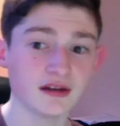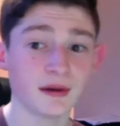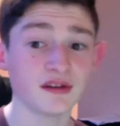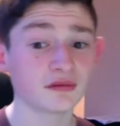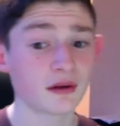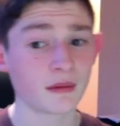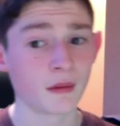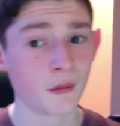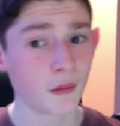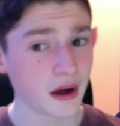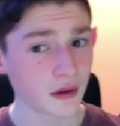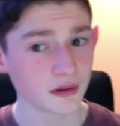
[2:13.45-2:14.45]
It depends whether we're
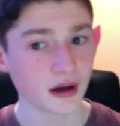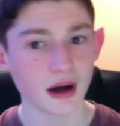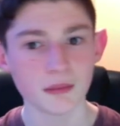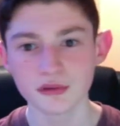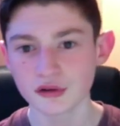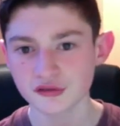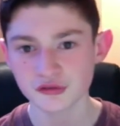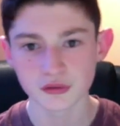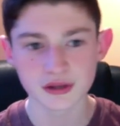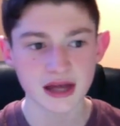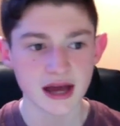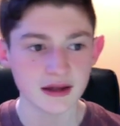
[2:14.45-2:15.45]
away or not, I'm not
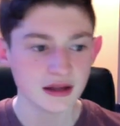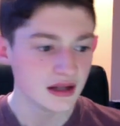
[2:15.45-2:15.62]
sure yet.